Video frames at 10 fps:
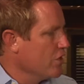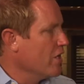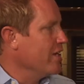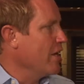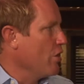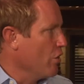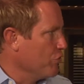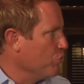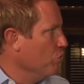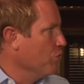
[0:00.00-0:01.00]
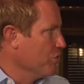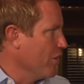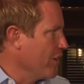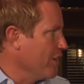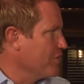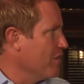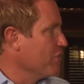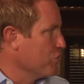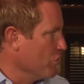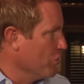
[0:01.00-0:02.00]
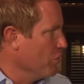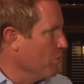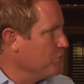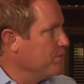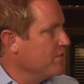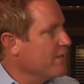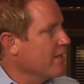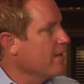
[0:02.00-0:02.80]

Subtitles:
you can cut down all the tools and all that kind of stuff because you only do one specific